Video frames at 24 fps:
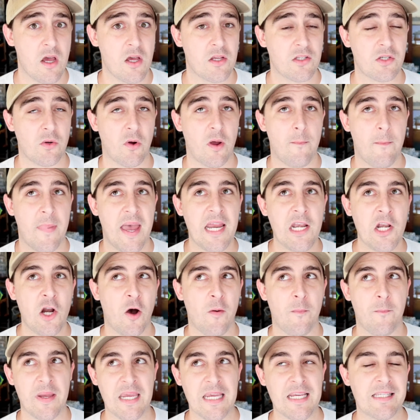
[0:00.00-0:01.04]
So it may
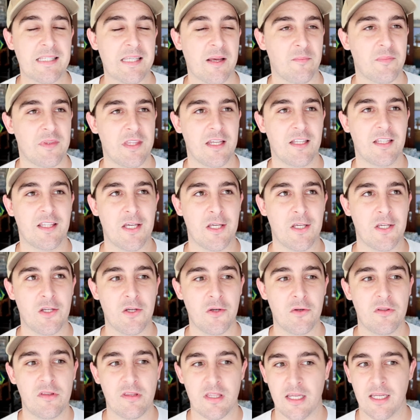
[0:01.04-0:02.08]
not be something that
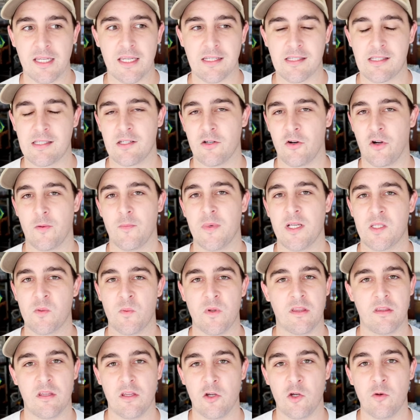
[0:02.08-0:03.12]
you think is synonymous
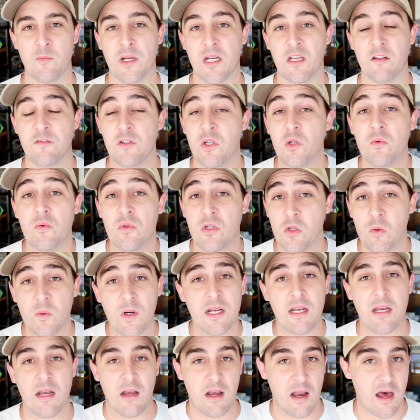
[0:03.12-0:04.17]
with you, but if you do
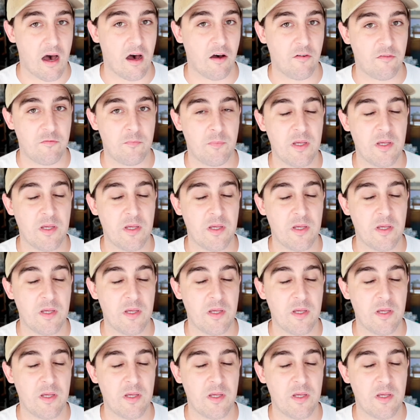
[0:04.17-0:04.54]
it enough,